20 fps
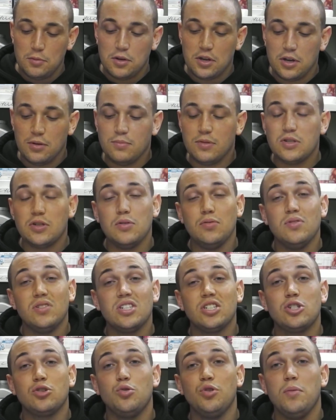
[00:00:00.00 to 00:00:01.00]
that we come to
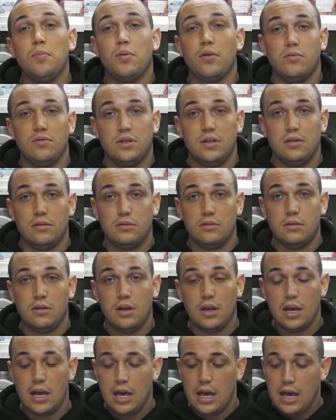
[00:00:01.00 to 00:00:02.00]
is soy protein.
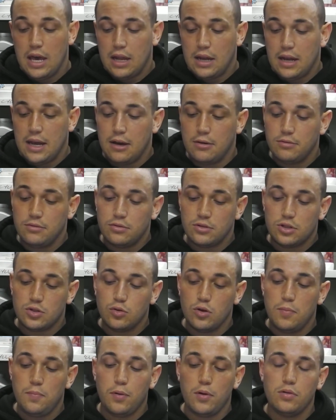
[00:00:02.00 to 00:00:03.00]
Now,
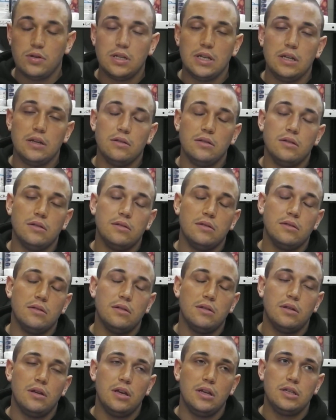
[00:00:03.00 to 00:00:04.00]
soy protein,
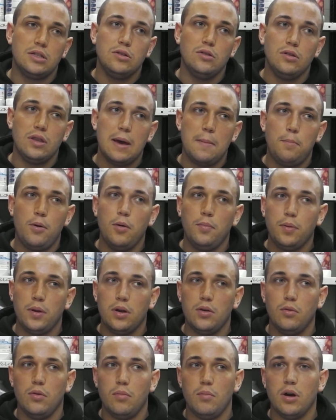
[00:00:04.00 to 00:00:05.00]
it's not that
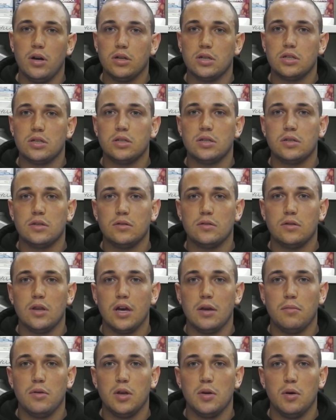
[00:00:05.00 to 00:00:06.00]
popular amongst
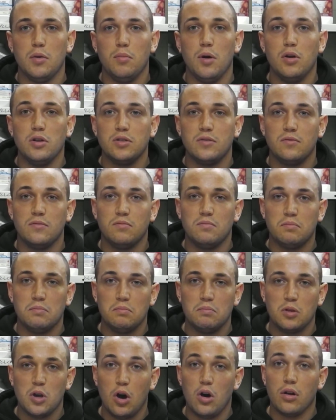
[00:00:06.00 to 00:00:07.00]
most
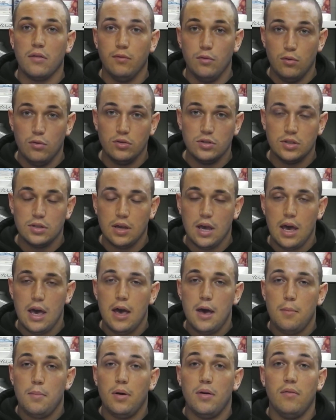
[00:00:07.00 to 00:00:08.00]
carnivores,
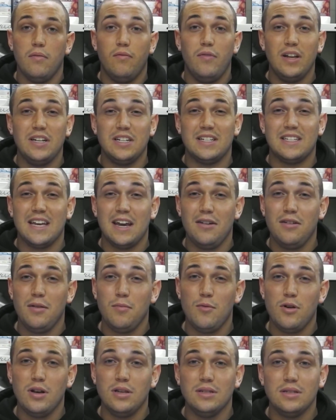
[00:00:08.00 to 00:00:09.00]
but
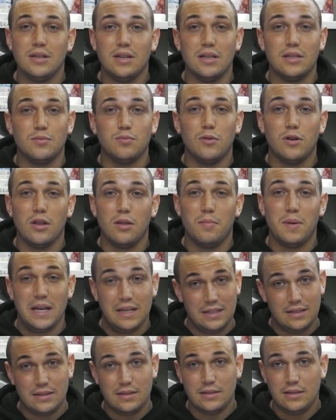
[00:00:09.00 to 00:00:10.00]
vegetarian wise, it's one of the
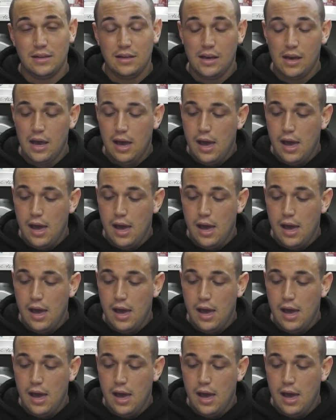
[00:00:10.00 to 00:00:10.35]
best.